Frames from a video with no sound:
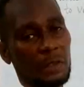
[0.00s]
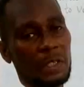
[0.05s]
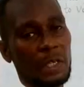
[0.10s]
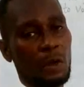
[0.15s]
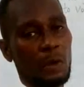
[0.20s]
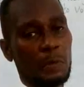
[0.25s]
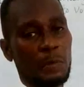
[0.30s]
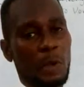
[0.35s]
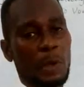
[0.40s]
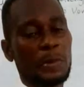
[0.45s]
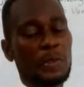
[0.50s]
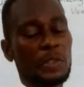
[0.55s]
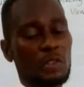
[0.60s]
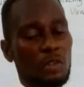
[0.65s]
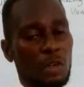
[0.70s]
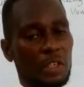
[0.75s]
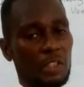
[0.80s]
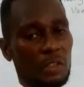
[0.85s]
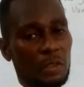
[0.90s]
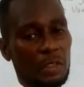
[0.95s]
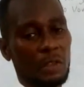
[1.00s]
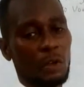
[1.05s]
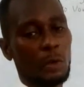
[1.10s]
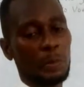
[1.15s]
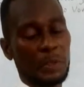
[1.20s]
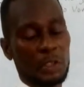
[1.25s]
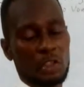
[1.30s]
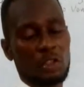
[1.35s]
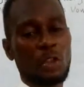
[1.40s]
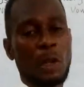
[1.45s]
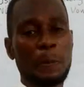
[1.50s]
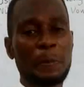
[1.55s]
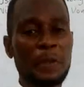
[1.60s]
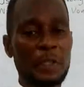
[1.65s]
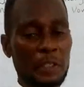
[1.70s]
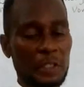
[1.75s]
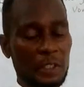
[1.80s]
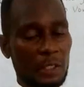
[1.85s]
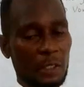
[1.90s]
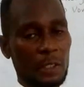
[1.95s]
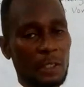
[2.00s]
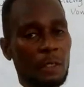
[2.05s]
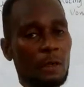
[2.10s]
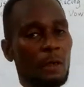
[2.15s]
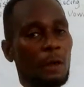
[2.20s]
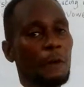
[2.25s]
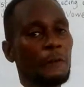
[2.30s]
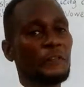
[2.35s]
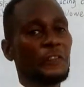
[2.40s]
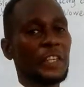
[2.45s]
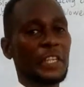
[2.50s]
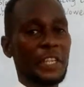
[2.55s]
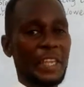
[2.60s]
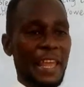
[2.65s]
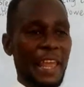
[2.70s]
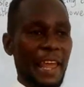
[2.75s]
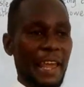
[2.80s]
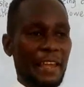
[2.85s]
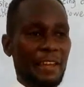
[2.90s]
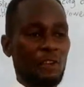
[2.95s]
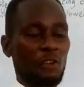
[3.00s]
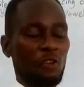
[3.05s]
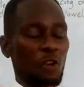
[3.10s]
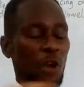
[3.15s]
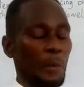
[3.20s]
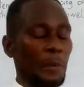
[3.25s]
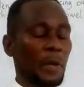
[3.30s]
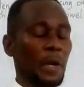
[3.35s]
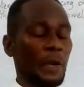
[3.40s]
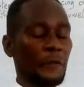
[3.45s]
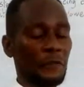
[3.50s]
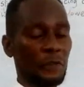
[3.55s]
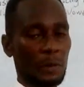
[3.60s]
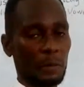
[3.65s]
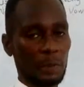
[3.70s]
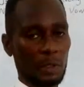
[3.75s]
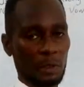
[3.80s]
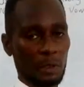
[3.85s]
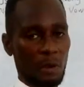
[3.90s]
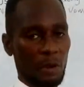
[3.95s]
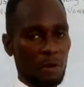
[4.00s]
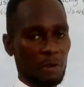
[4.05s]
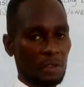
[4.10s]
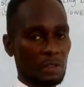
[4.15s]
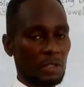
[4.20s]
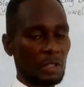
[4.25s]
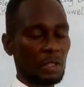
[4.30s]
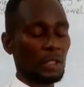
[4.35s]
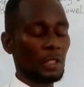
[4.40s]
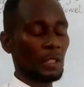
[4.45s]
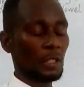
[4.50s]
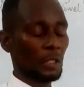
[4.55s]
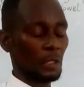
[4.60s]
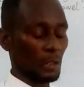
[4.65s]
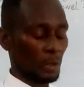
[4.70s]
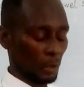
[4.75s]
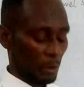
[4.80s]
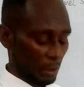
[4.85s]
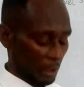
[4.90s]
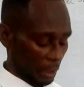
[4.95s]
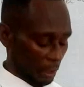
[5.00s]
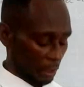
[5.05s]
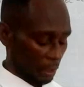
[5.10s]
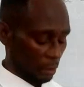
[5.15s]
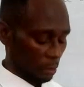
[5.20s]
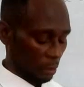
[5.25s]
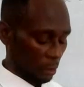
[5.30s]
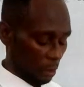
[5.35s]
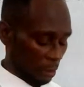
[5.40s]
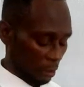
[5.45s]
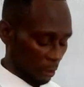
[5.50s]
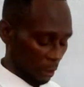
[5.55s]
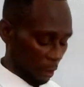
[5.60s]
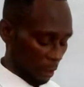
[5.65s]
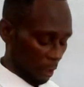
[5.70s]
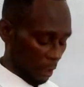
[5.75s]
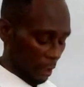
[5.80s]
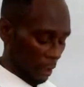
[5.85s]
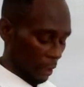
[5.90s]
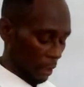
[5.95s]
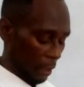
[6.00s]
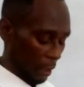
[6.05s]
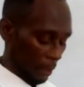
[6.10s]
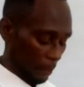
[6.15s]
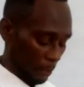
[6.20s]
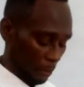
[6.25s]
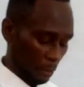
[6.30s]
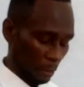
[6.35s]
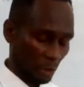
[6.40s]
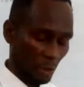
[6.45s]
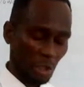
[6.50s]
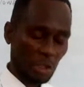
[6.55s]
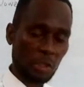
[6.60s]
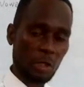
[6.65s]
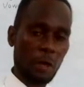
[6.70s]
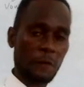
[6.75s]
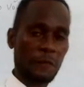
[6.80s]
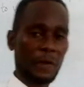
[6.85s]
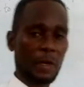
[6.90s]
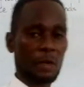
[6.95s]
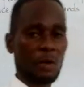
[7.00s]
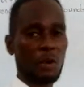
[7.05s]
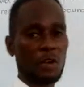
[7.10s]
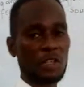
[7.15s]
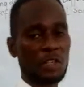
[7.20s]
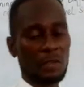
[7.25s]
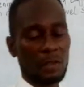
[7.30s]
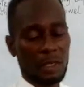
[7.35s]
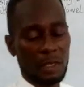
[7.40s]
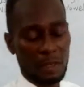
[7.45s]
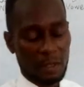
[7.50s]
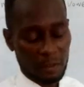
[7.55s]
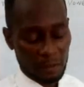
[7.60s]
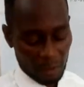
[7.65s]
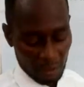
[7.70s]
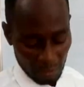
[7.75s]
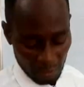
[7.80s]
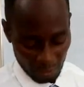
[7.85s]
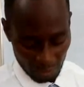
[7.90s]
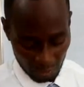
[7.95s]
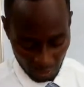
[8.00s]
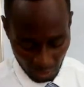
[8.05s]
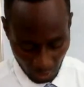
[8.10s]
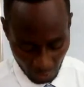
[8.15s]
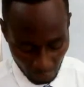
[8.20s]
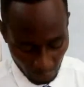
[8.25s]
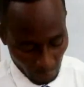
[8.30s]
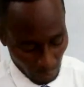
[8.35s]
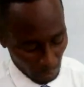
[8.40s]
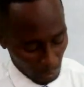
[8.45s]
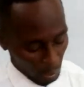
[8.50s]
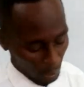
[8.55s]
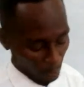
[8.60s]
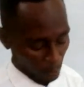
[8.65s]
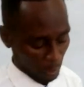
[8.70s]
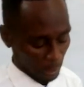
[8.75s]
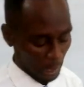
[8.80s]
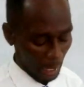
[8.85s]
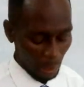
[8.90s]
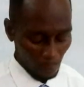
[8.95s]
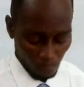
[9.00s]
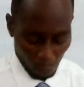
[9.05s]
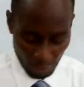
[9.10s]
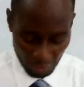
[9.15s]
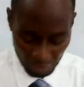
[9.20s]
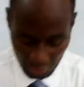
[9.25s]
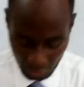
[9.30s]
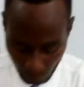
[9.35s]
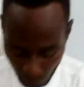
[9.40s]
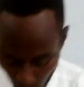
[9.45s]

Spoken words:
there will be obstruction, there will be stoppage of the air coming out from the lungs during production of a consonant sound. So without wasting